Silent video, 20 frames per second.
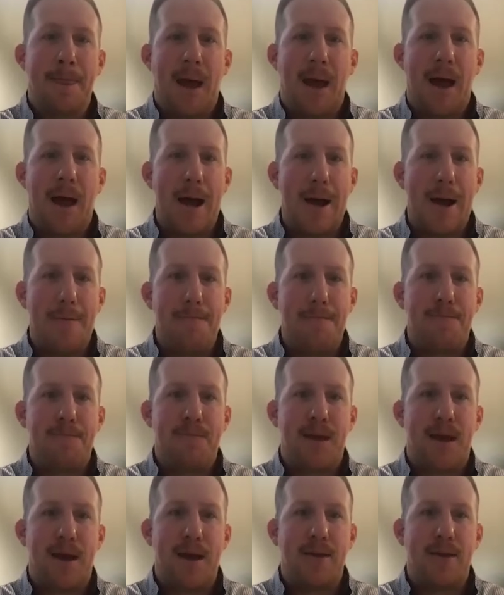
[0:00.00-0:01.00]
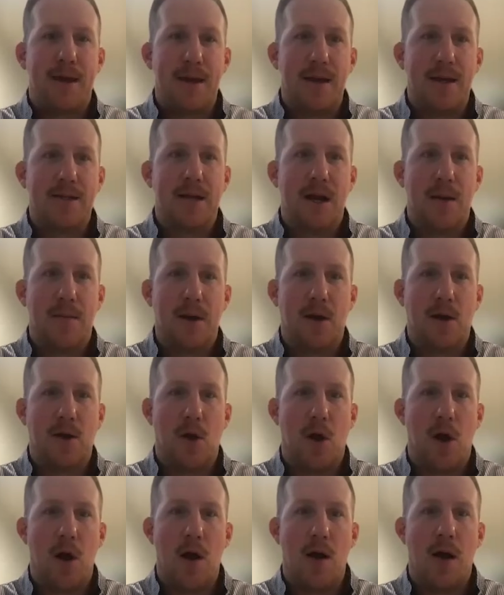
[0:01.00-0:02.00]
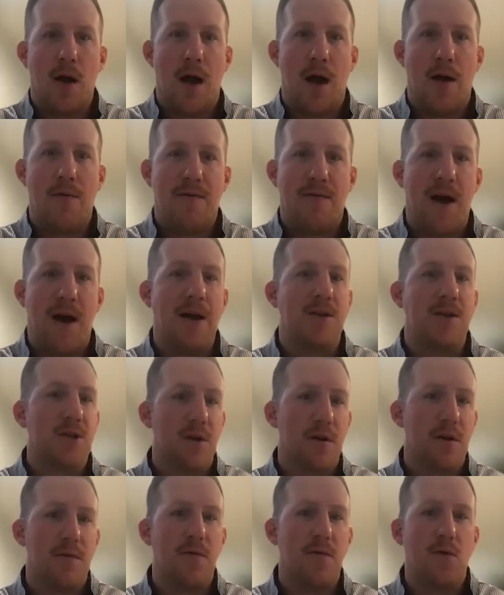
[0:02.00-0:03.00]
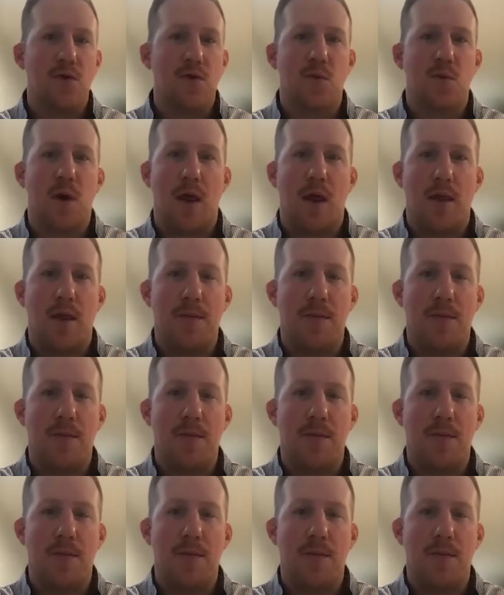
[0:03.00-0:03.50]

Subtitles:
that is coming along. Fiserv, who's one of